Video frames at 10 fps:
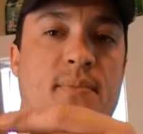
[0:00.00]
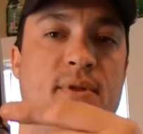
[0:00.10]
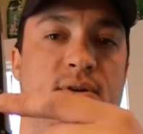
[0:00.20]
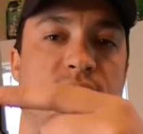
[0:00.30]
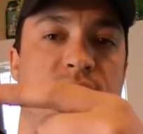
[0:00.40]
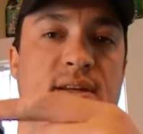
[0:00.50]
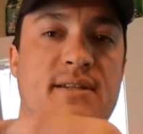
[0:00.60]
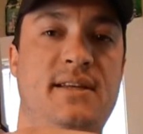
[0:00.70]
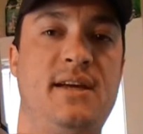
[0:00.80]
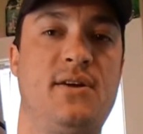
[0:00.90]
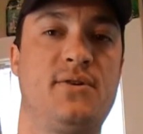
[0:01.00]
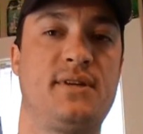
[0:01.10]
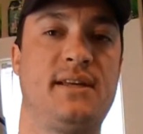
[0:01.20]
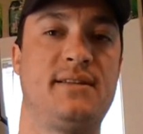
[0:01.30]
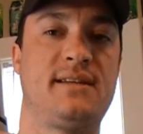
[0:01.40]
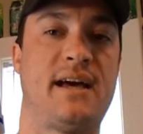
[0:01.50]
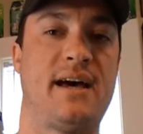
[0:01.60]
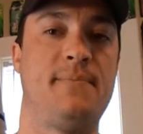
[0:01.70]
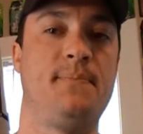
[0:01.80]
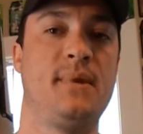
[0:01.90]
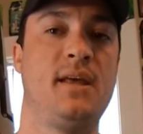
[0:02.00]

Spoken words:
There's these gears inside,